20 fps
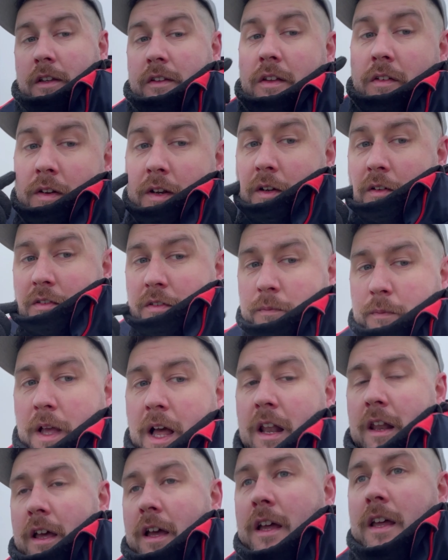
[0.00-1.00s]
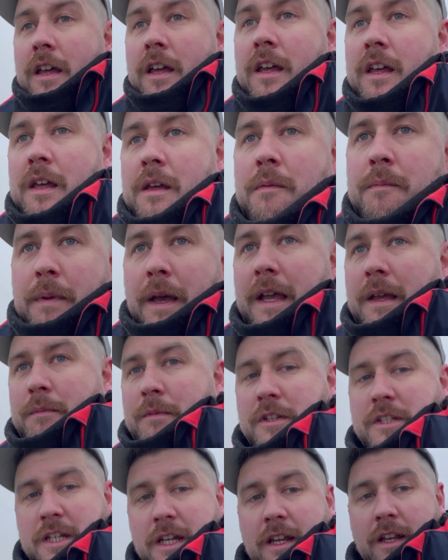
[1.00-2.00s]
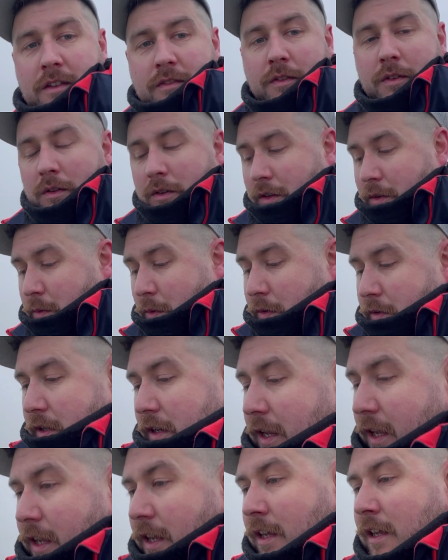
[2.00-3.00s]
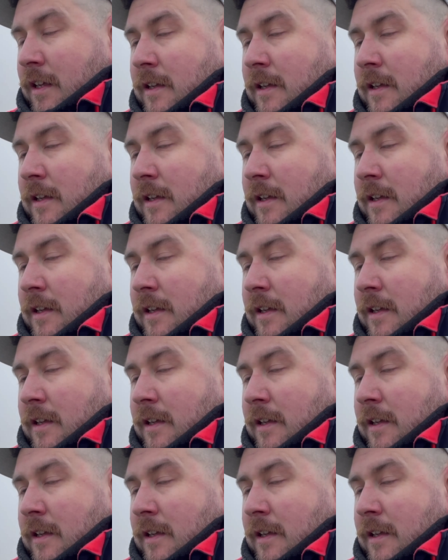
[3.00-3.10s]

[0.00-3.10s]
I've definitely got some colour back in my cheeks for doing this walk today.